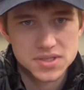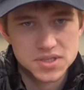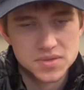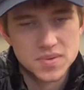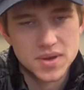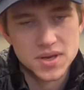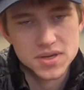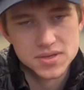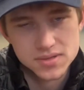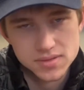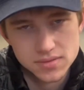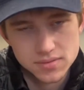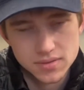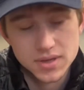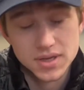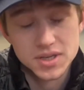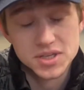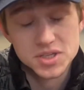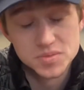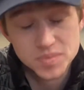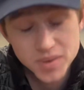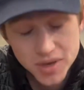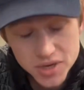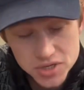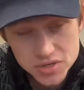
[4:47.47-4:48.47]

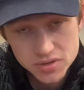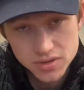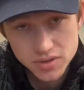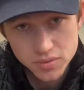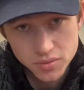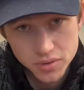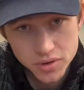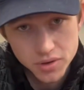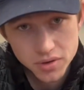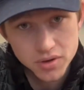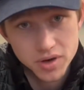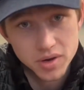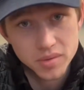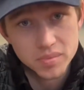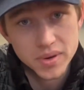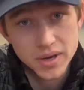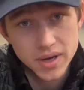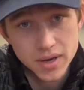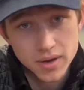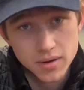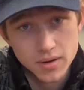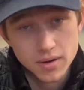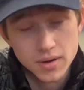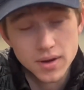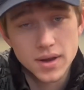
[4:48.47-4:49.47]
especially when you're up
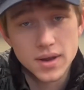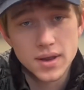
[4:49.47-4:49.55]
here